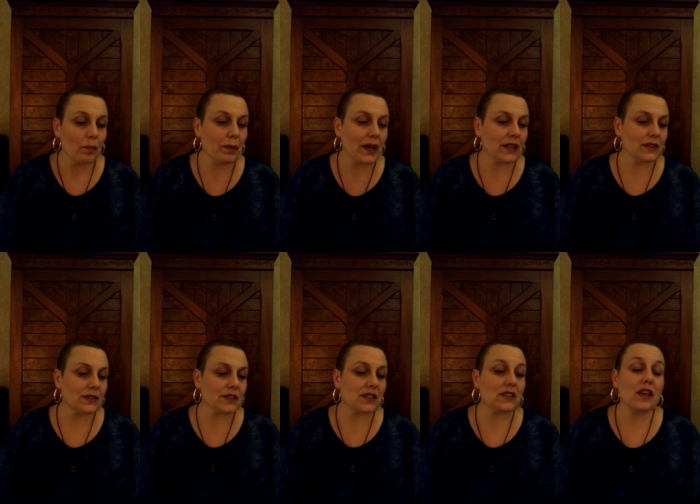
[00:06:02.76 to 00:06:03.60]
But
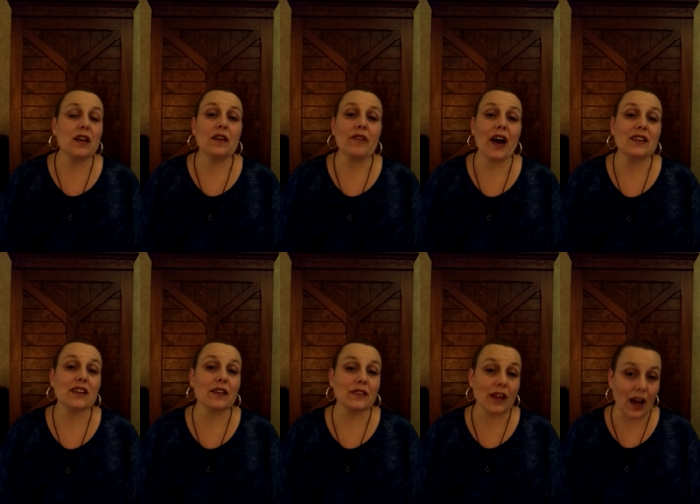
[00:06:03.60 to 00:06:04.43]
Steve has
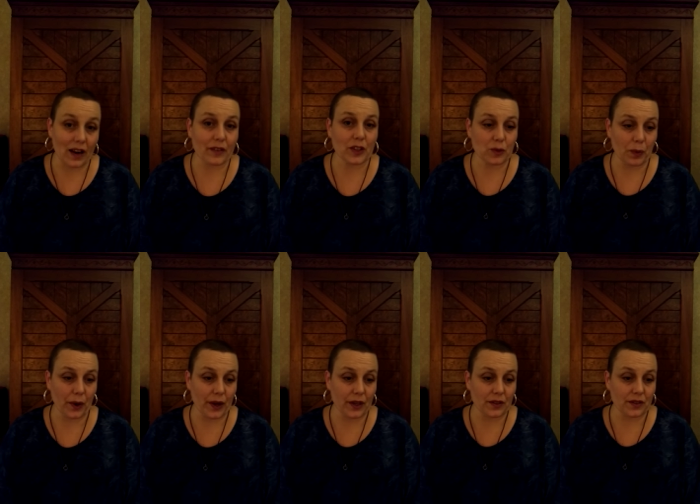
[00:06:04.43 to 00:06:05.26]
a lot of
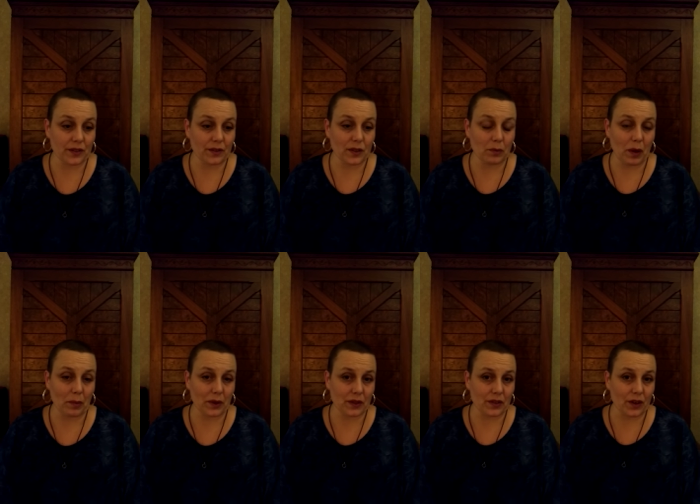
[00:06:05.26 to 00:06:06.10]
experience in
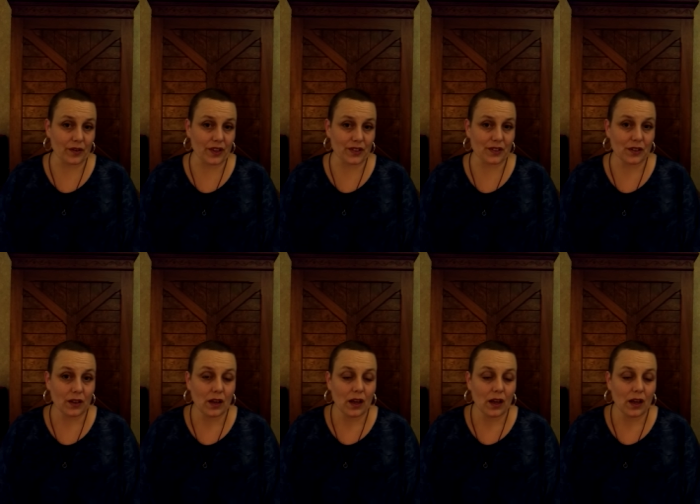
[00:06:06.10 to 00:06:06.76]
public service.